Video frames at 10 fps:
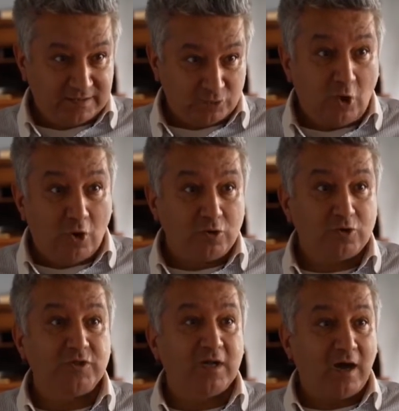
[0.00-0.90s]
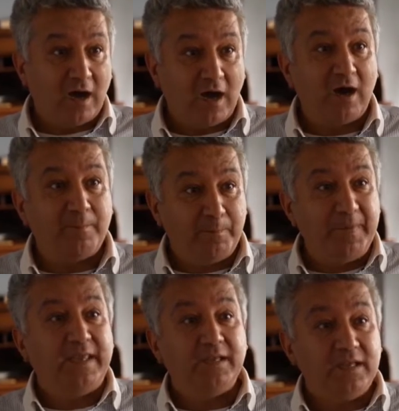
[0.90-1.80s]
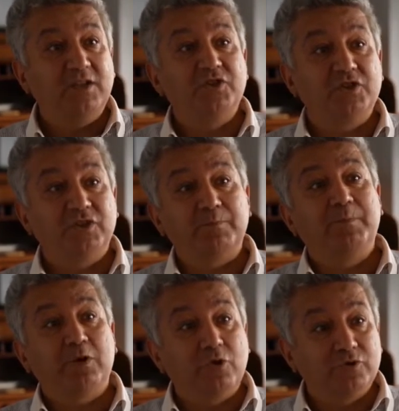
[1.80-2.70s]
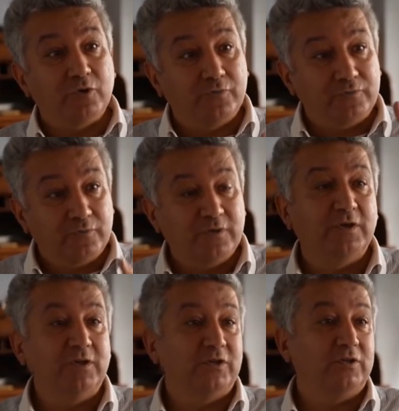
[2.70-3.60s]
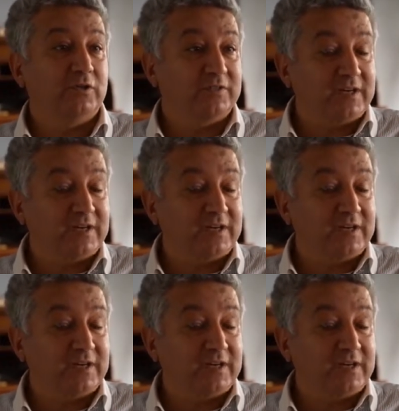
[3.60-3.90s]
dogs are being injured because of uh,